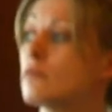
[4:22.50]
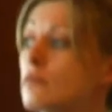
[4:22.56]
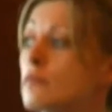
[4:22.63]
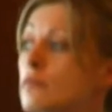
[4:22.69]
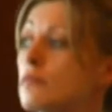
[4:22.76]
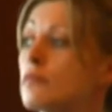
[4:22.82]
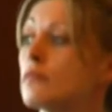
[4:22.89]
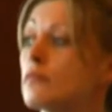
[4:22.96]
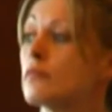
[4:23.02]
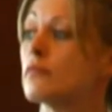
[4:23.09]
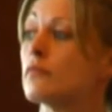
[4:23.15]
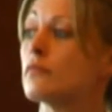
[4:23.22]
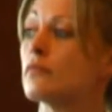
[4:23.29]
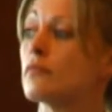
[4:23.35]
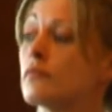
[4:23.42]
Now, earlier
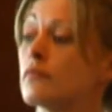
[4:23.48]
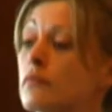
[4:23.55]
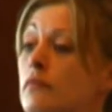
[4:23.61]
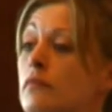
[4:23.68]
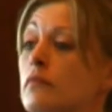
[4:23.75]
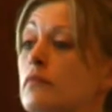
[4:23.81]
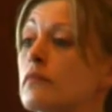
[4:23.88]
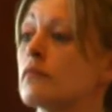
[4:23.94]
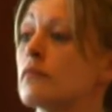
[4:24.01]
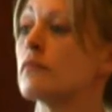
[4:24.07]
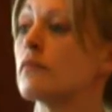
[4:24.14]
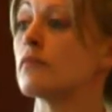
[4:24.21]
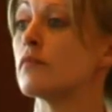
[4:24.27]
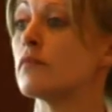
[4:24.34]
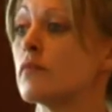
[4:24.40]
this year, some county
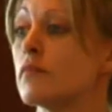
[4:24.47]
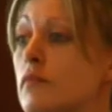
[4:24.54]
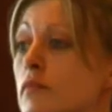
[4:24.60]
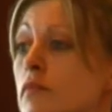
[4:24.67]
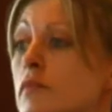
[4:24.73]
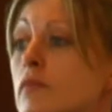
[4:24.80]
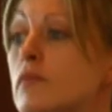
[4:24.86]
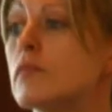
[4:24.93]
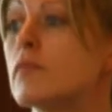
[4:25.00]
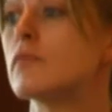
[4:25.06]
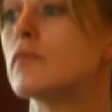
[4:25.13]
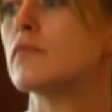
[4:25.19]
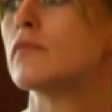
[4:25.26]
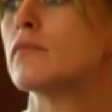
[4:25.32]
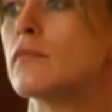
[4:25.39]
officials
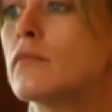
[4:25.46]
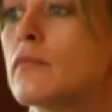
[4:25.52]
suggested that they